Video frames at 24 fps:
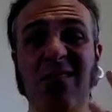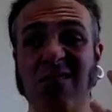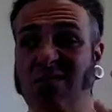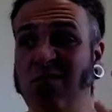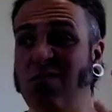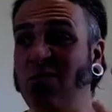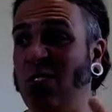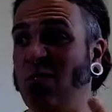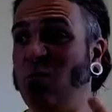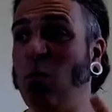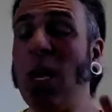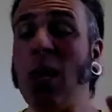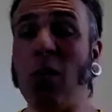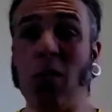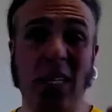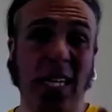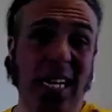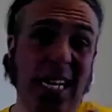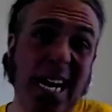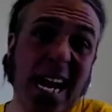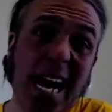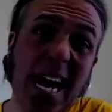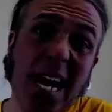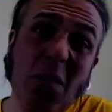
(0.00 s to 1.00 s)
well, the
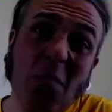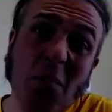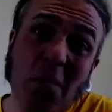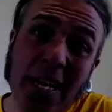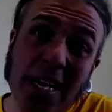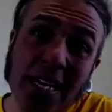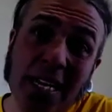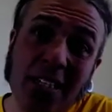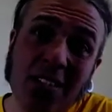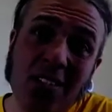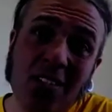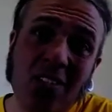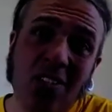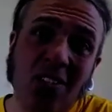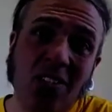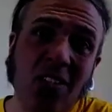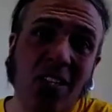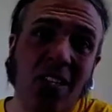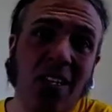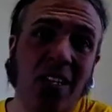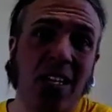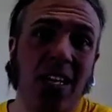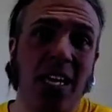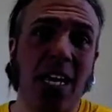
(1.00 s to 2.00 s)
name means,
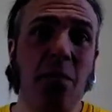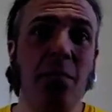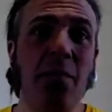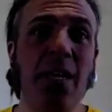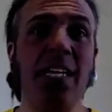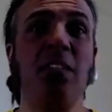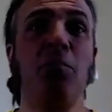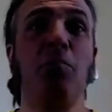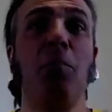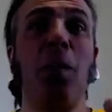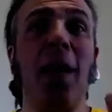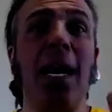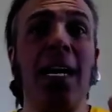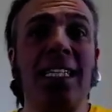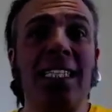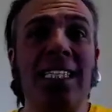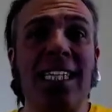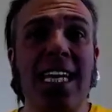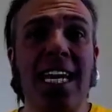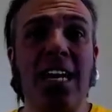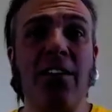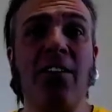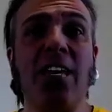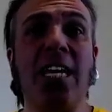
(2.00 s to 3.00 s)
it means
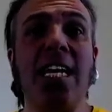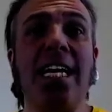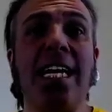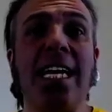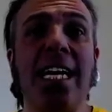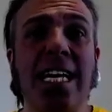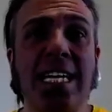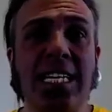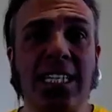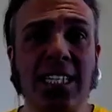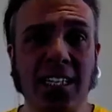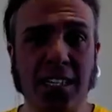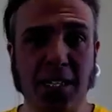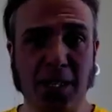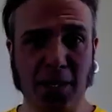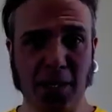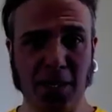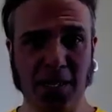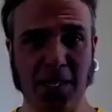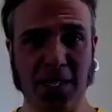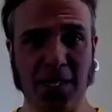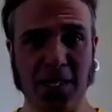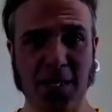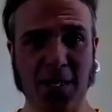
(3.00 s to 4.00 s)
bacteria eater.
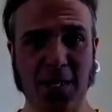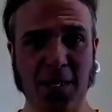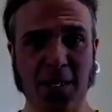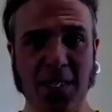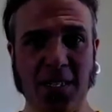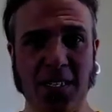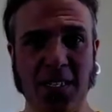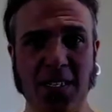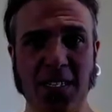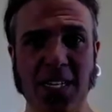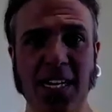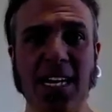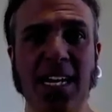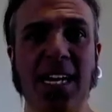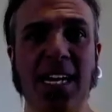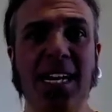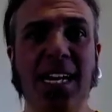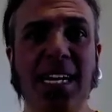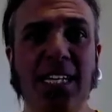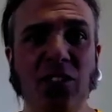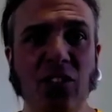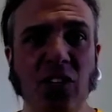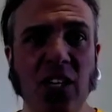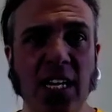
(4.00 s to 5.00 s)
It
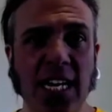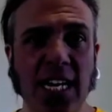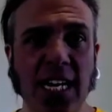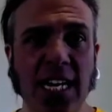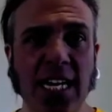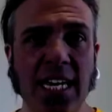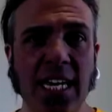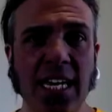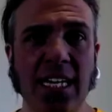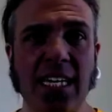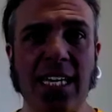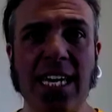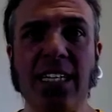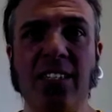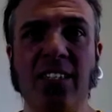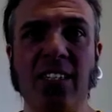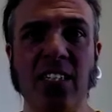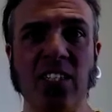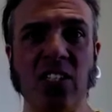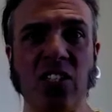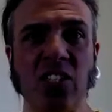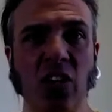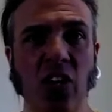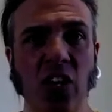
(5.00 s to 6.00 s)
literally gets
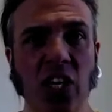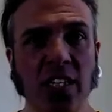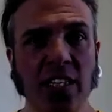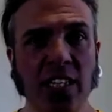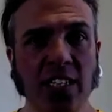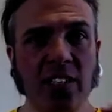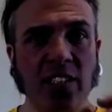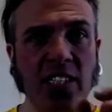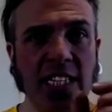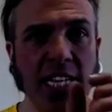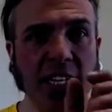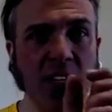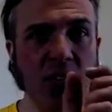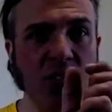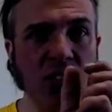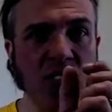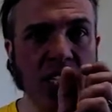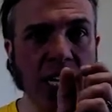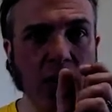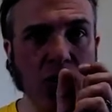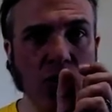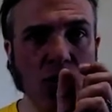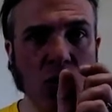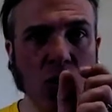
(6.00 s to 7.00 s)
inside the
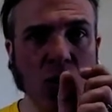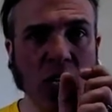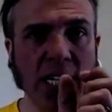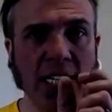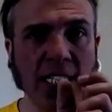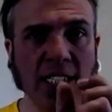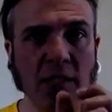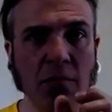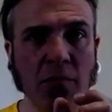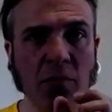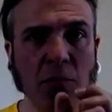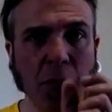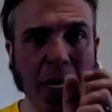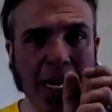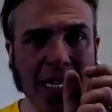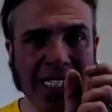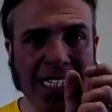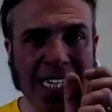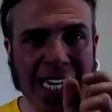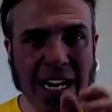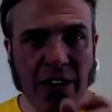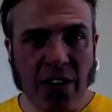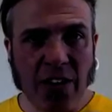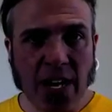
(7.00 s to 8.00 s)
single-celled organisms,
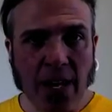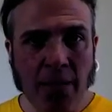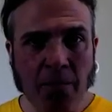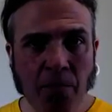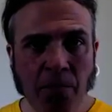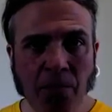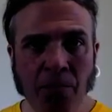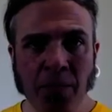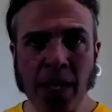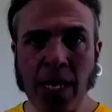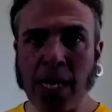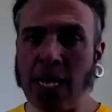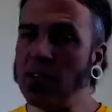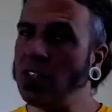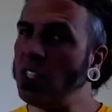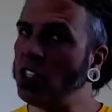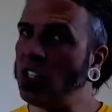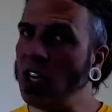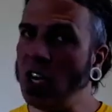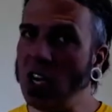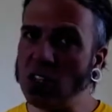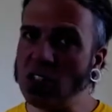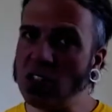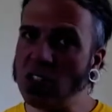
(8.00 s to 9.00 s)
bacteria, and there's
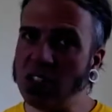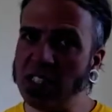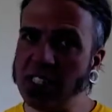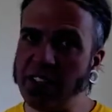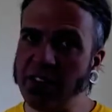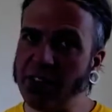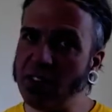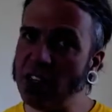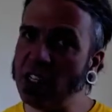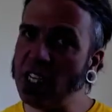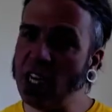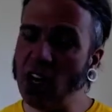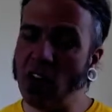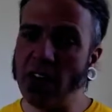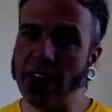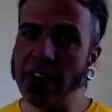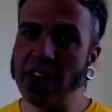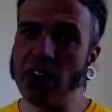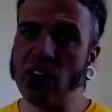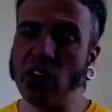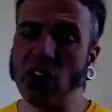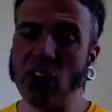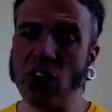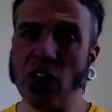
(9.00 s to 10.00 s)
lots of different
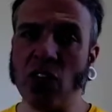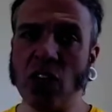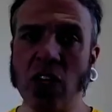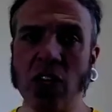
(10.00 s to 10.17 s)
kinds,